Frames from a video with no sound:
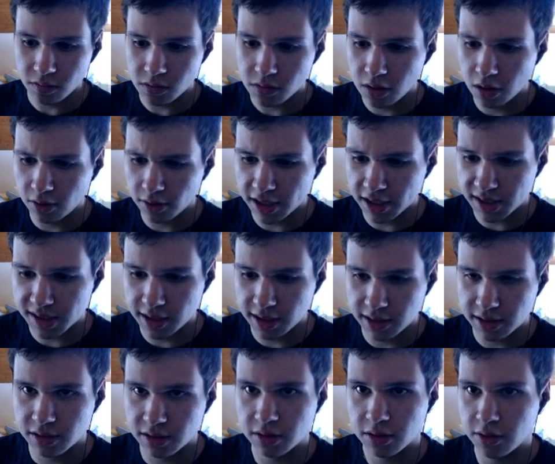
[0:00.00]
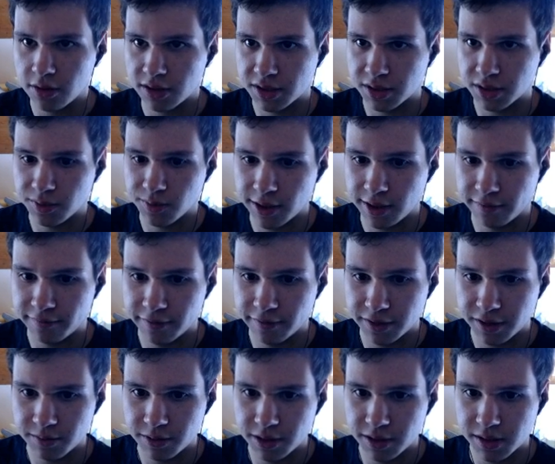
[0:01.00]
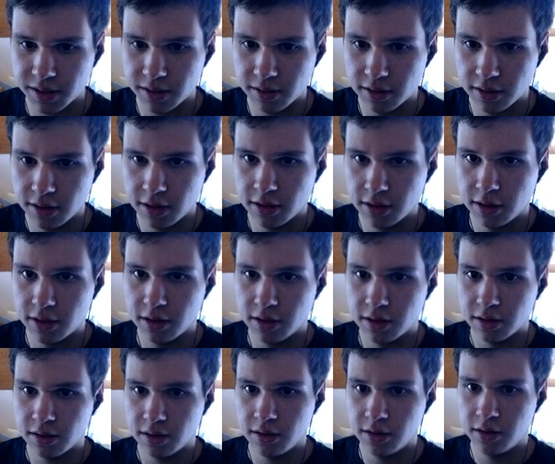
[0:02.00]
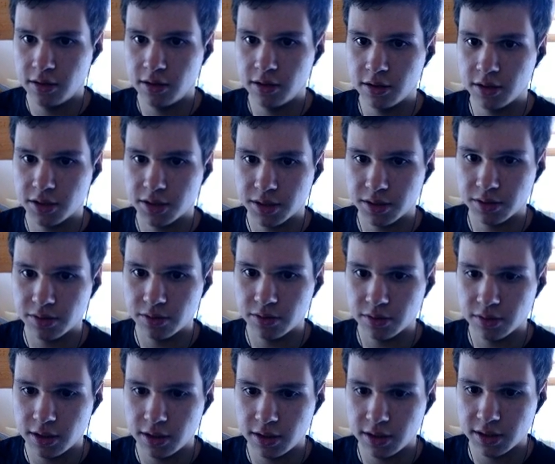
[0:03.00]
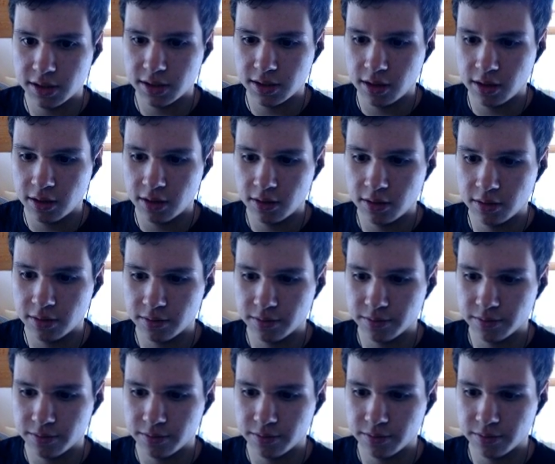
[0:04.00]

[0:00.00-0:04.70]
Oh, that's nice. Codex already, 13 minutes in. Oh, let's just nuke these down.